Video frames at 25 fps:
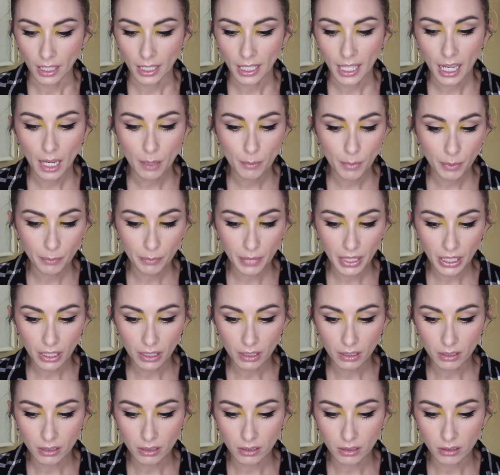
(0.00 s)

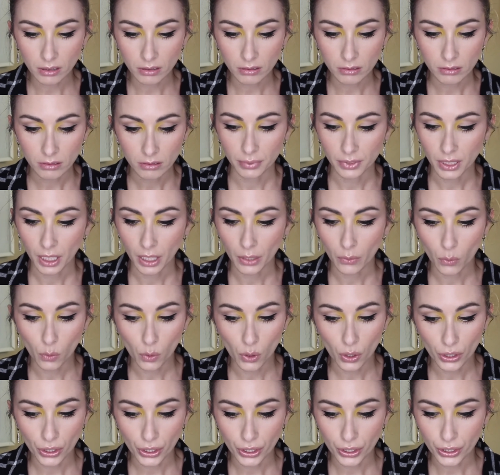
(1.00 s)
chamomile, blood
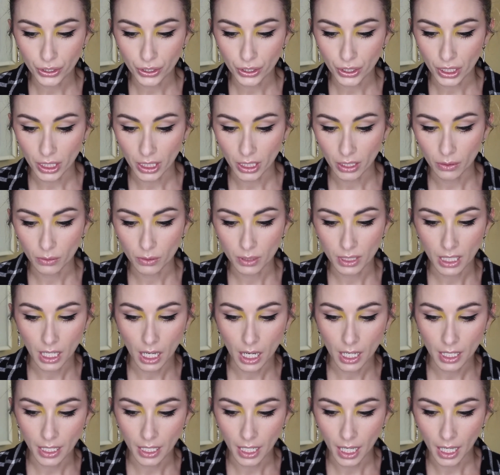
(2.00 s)
orange, and it goes
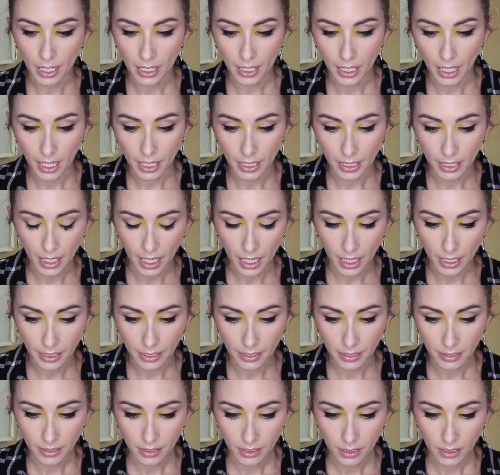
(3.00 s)
on and on and on
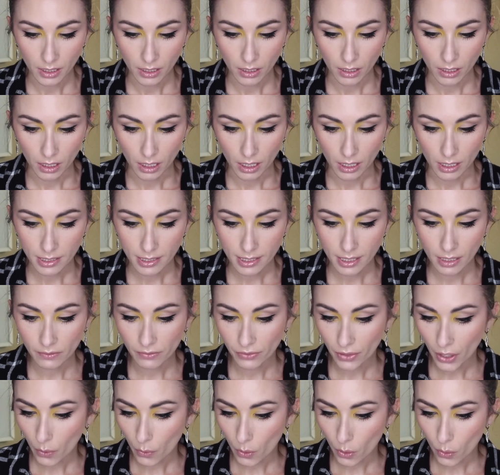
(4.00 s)
and on.
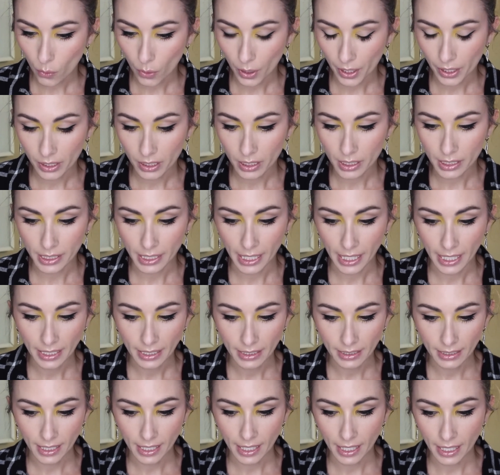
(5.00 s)
Sunflower oil, ylang
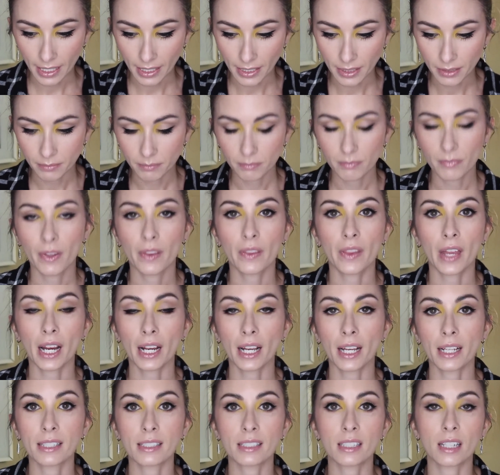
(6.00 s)
ylang,
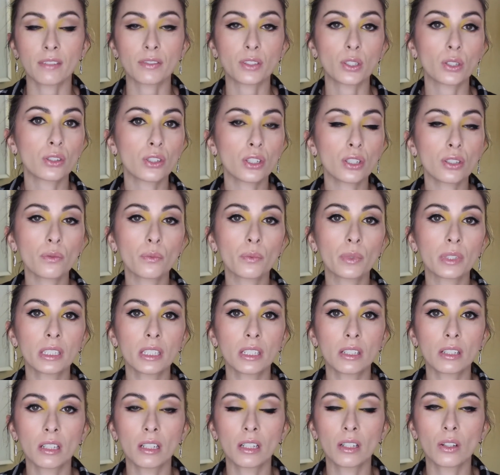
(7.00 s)
that kind of stuff. So it's just a
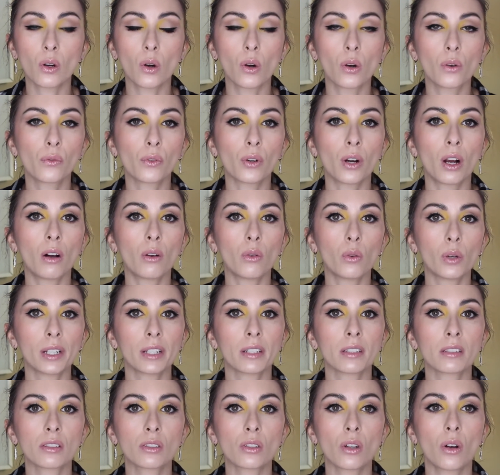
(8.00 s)
really good overall
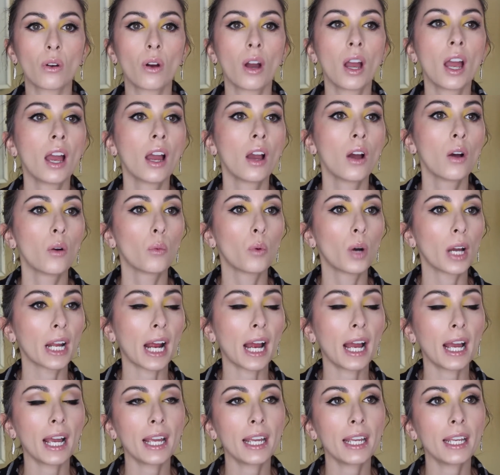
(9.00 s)
oil. So what
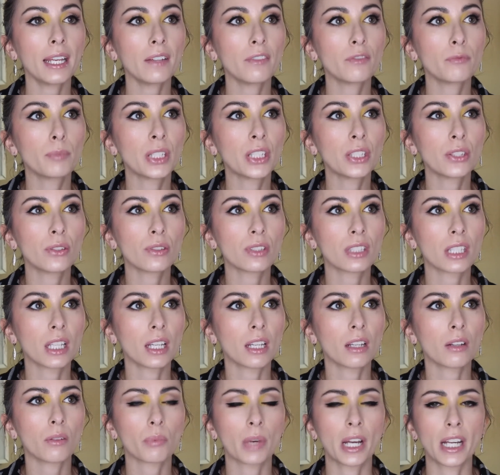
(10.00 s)
I've been
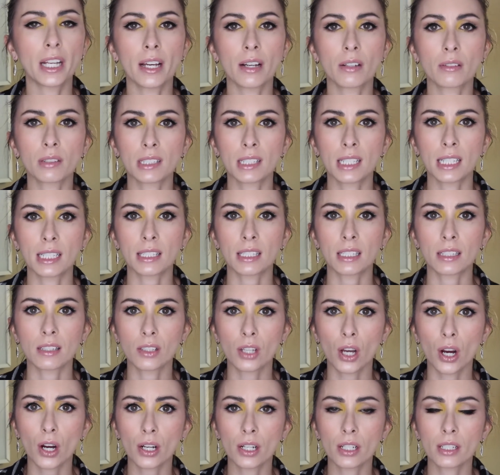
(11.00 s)
using right now is like the
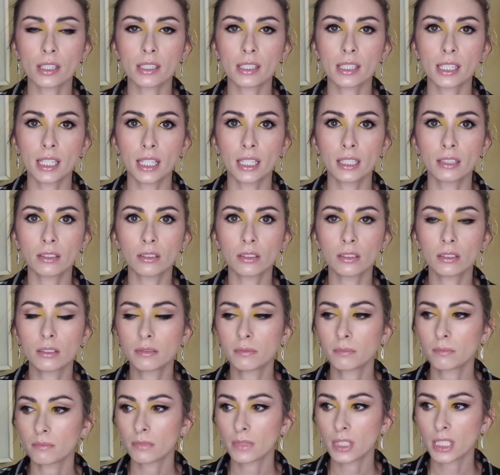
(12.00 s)
Tarte
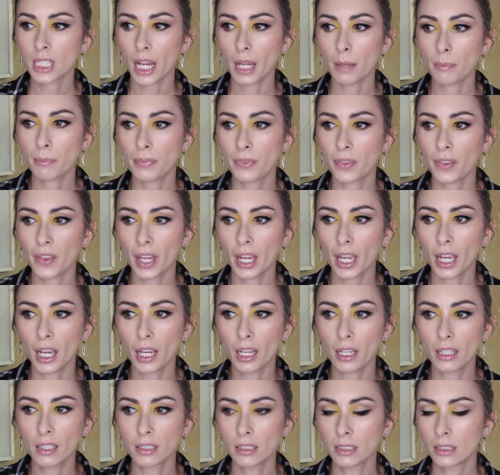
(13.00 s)
Tingle type
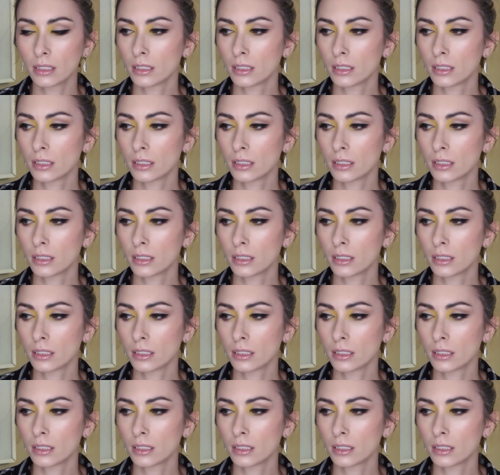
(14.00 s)
thing.